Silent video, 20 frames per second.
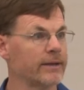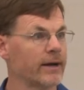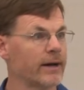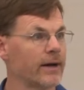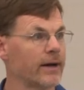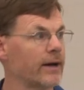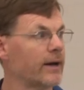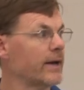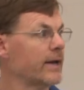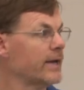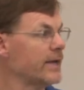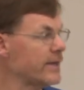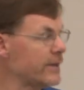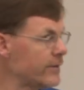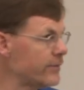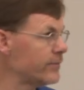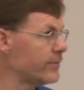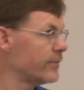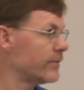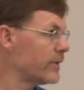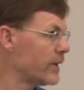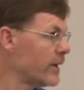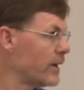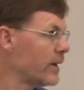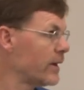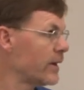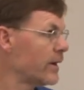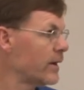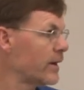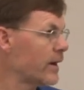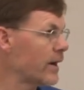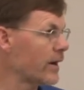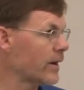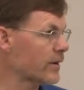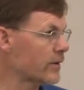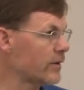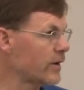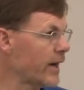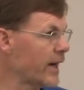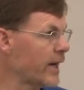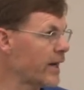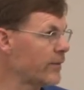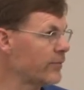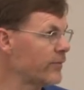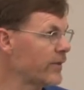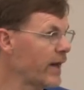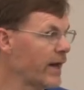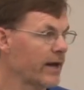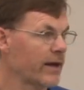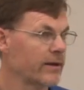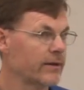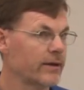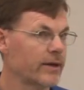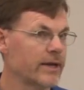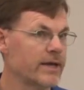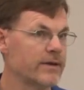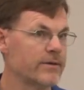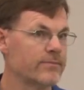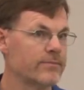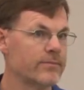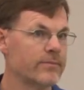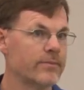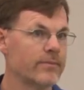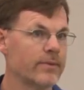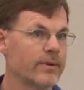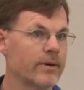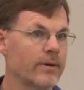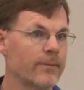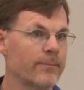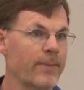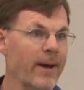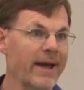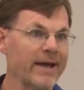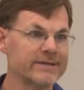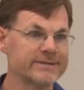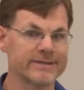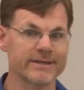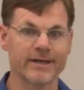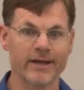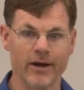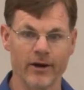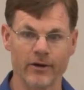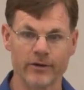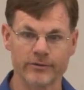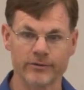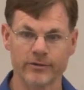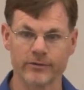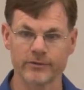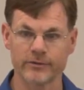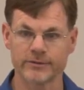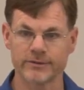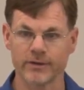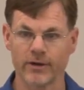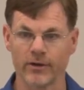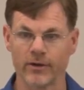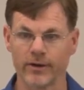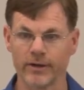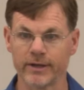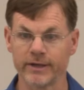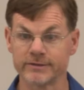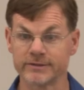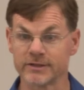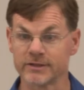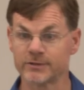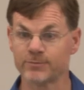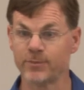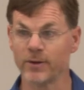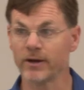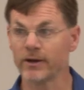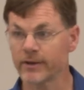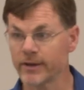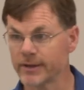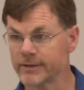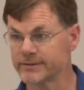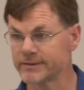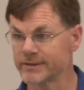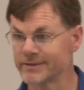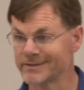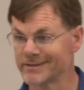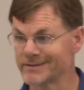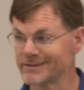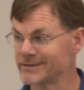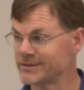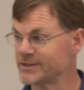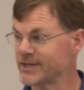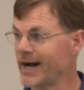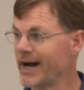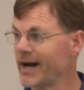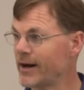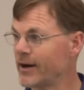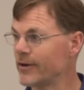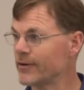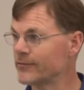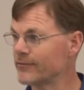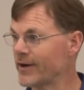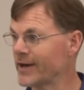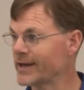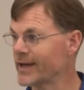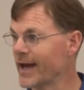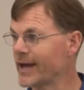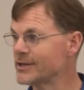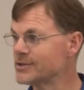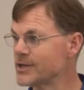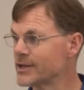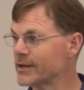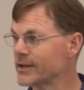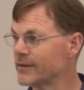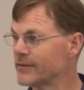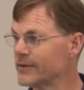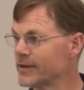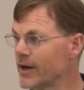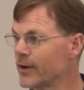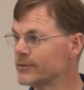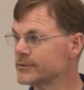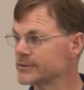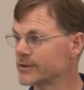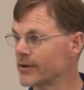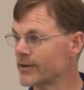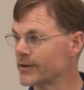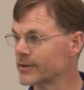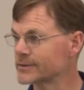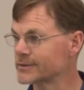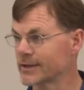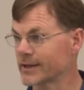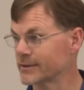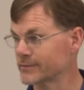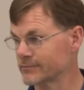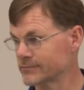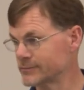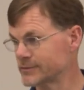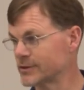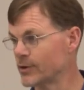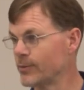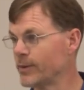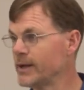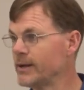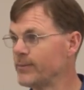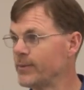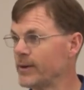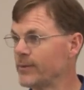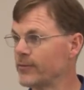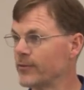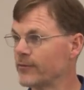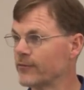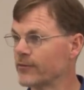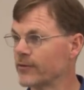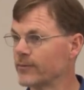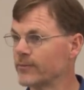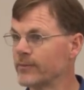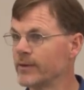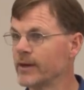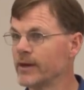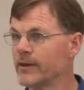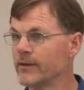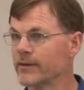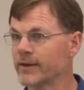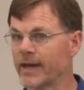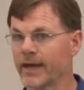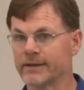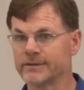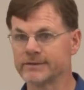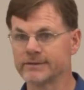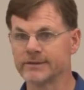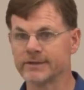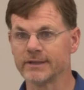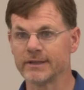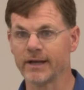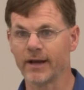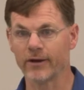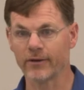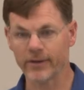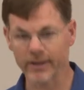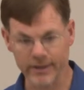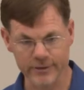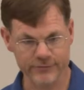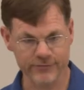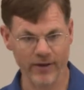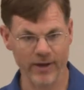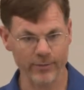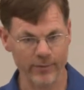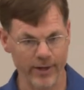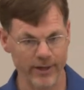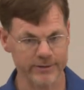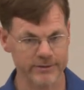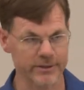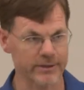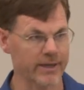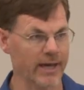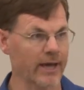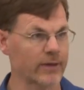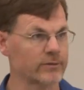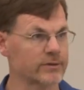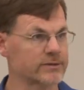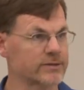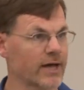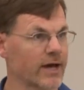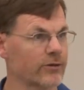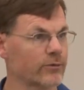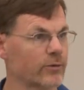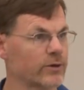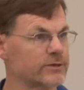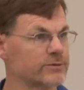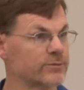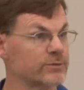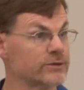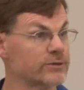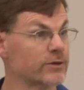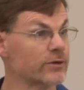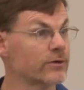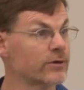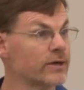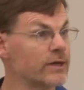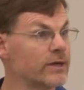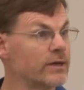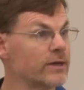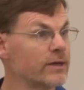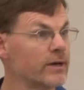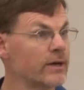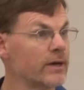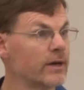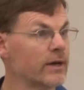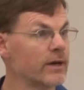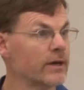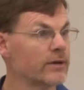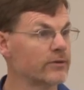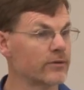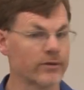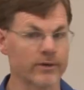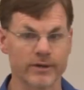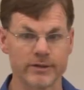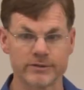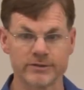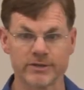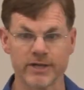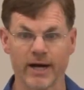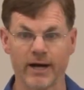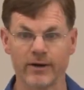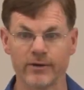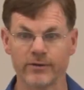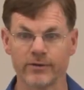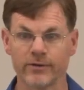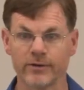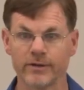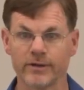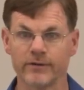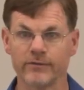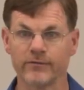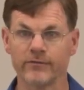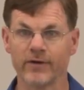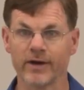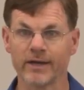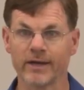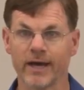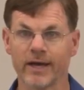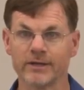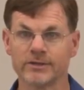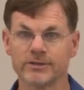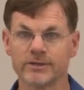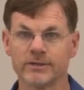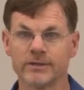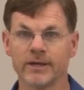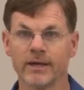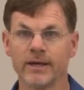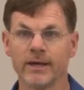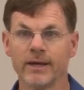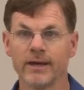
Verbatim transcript: uh, he uh, claimed that he based the characters on his experiences as a child vacationing in the Ozarks, like so many people from the Kansas City area. His family actually came to Southwest Missouri during his childhood and vacation.